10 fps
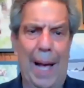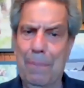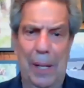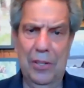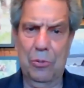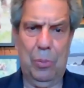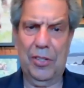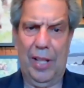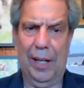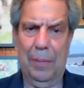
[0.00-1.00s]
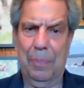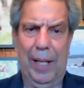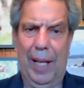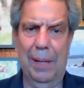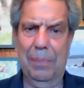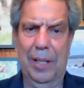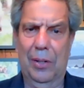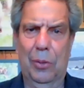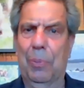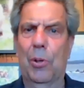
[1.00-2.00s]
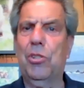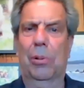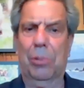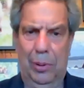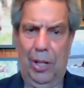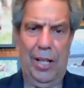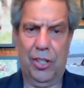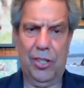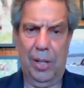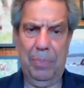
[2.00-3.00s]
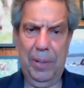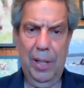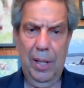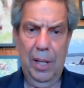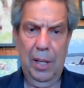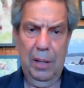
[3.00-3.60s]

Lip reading: that happened, was that it became, the personal relationship,